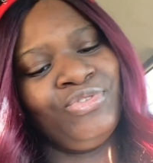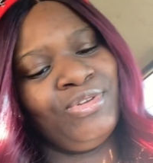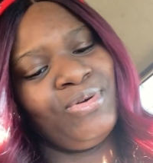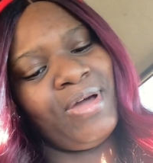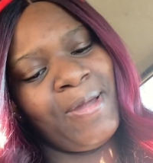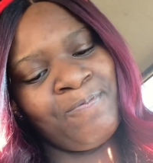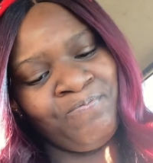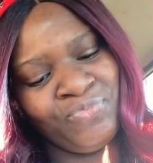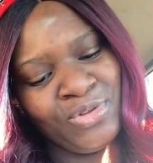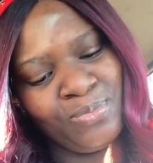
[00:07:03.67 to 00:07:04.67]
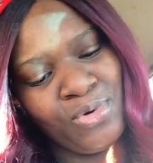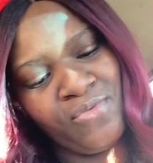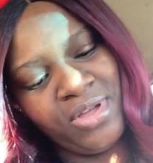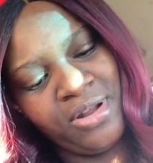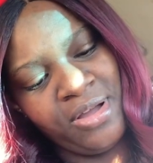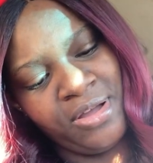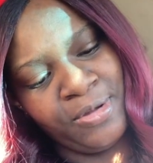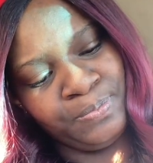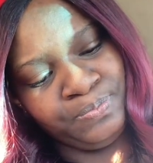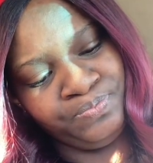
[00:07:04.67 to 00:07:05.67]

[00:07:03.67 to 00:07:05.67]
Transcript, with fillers: Okay, moving on